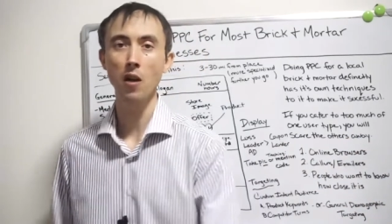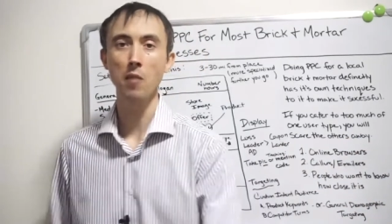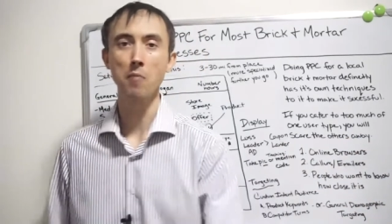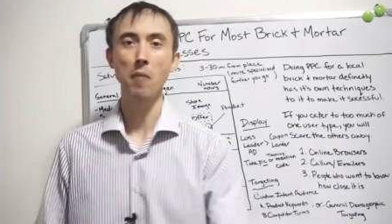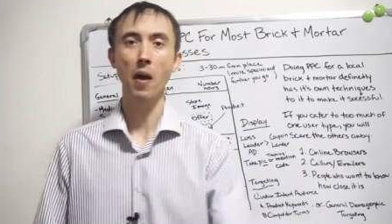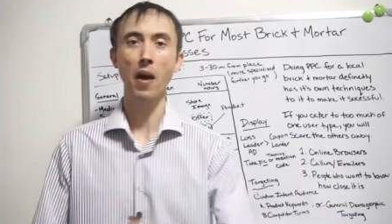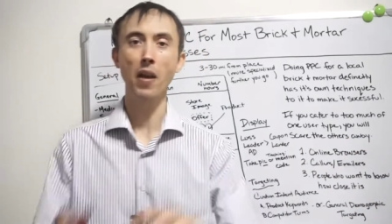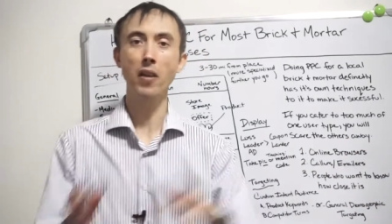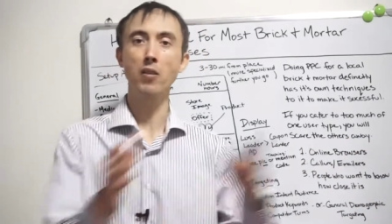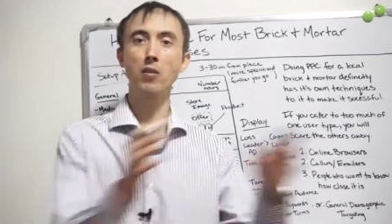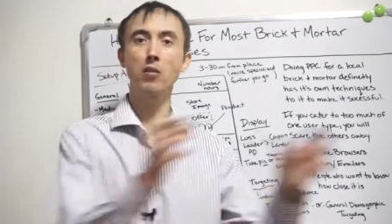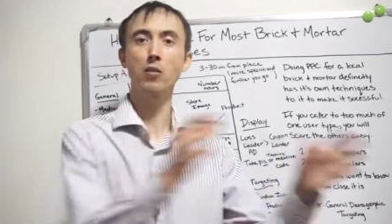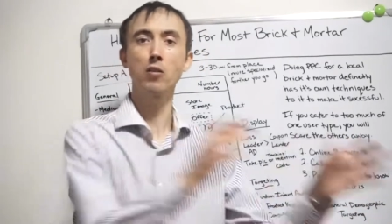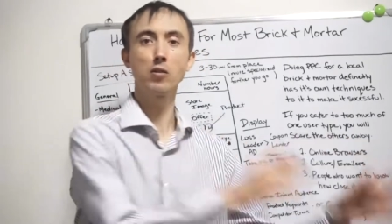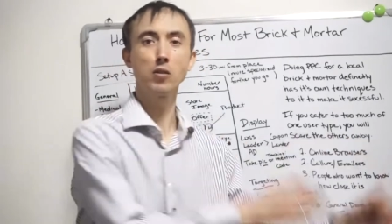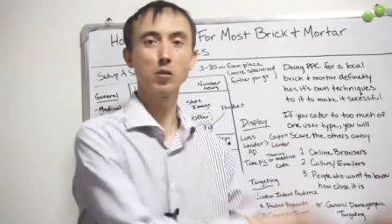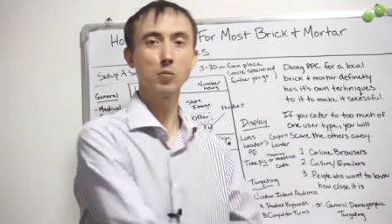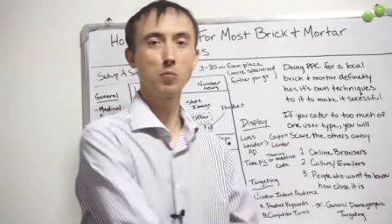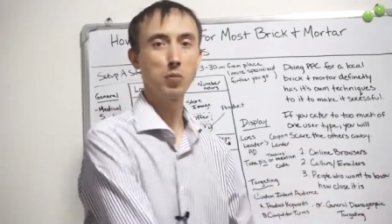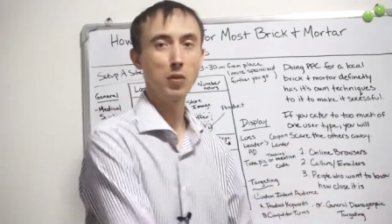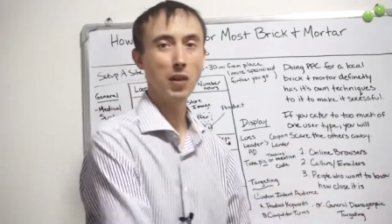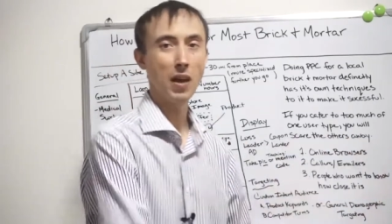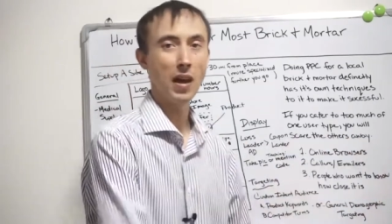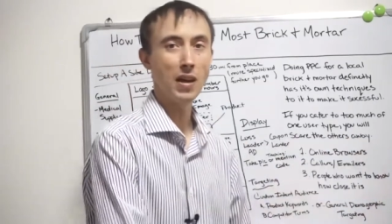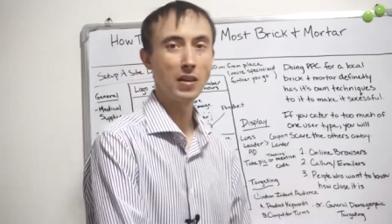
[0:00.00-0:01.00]
a medical
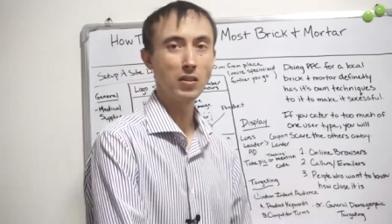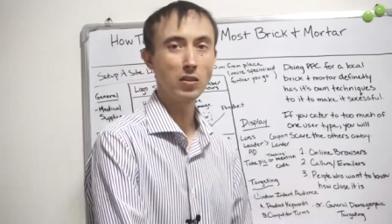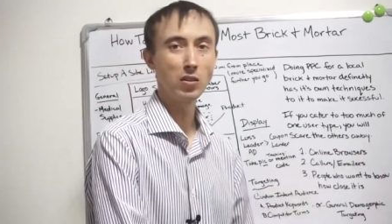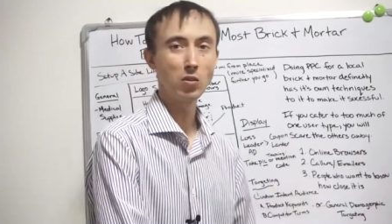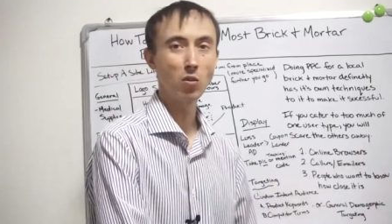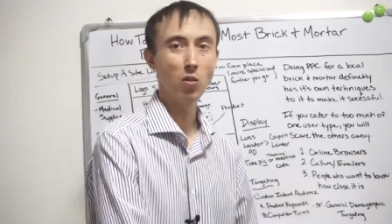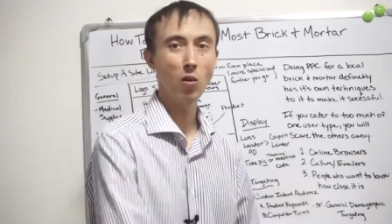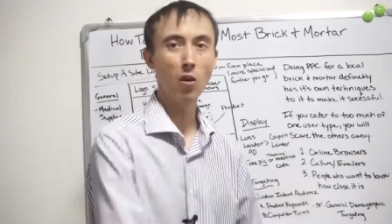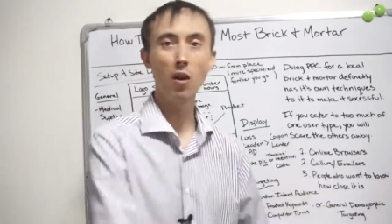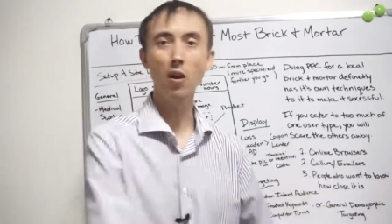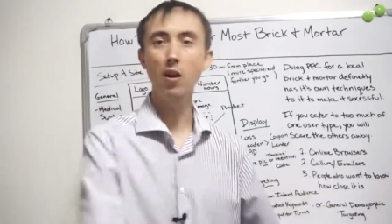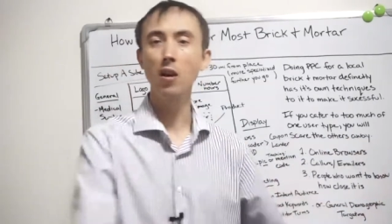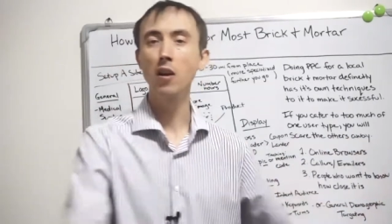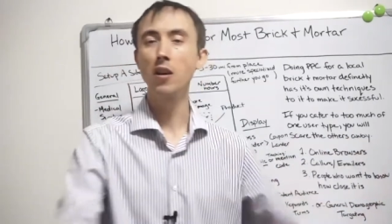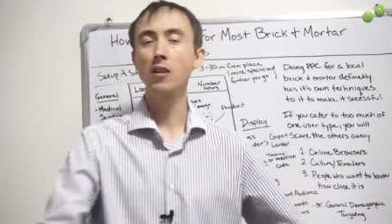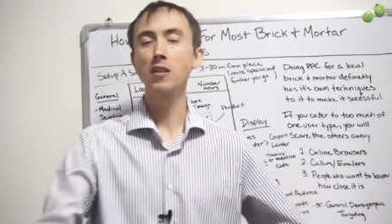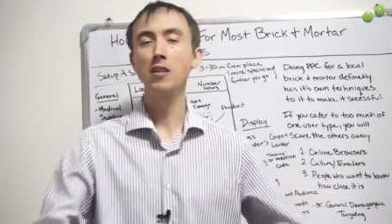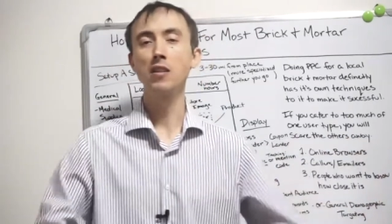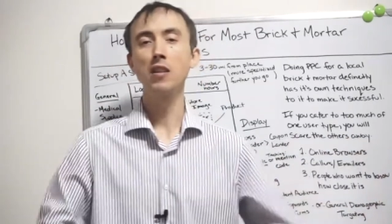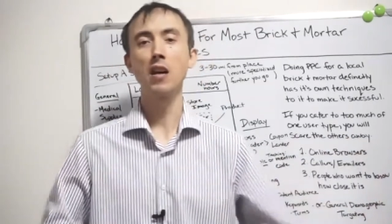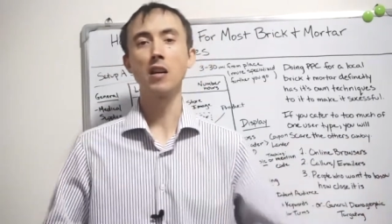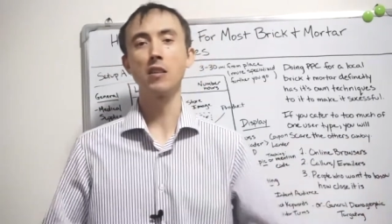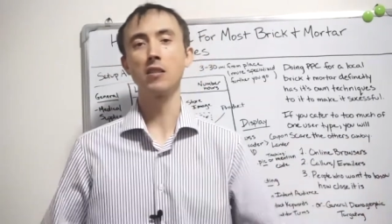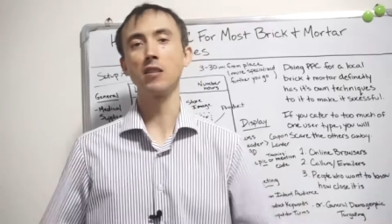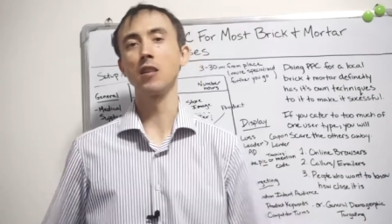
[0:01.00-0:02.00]
supply store,
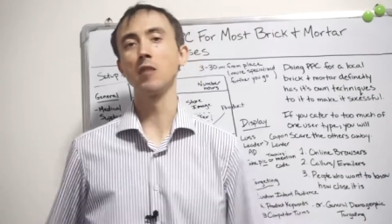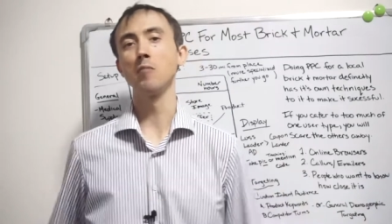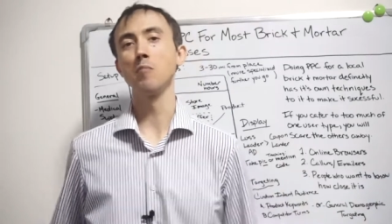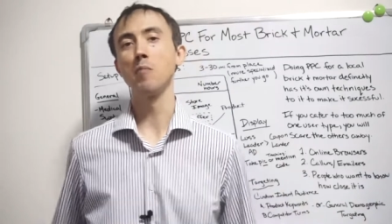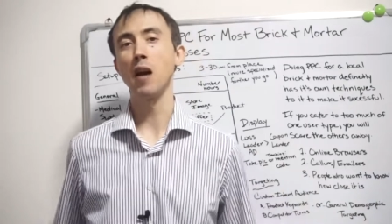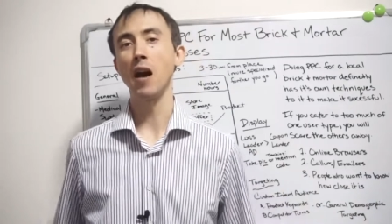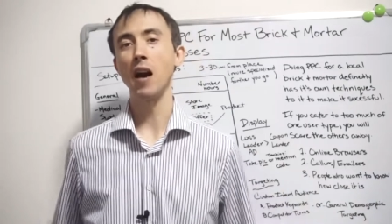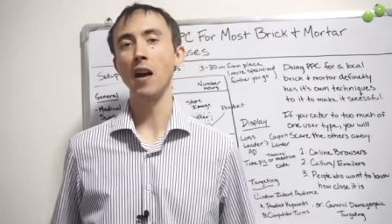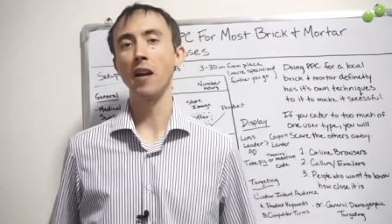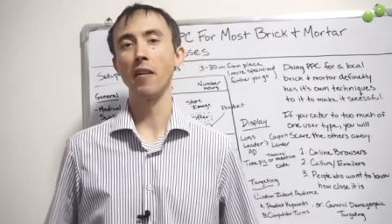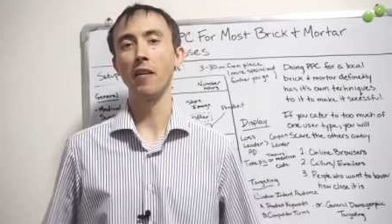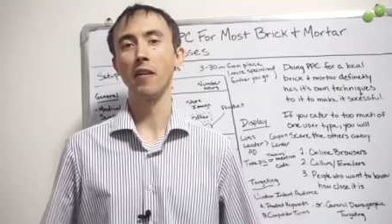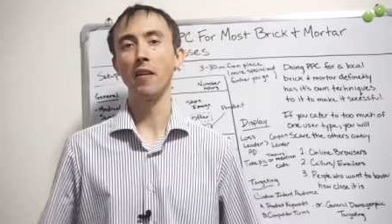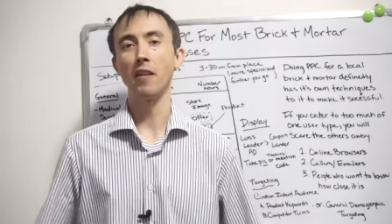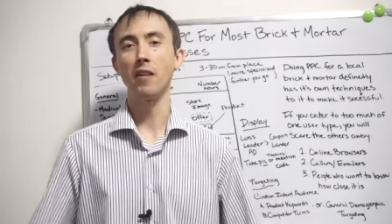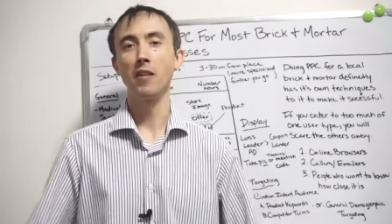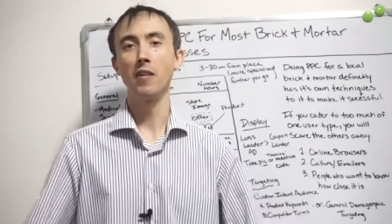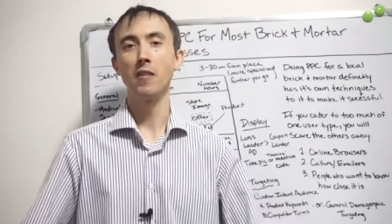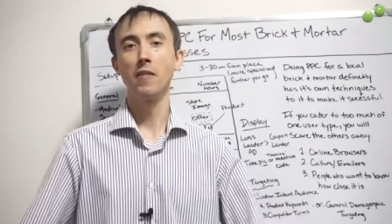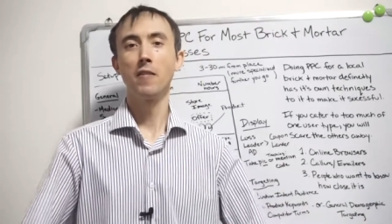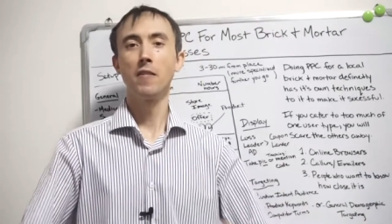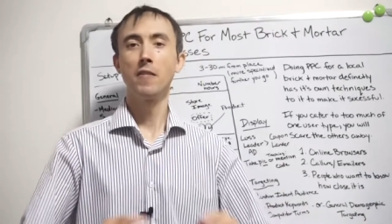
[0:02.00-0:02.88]
doesn't matter.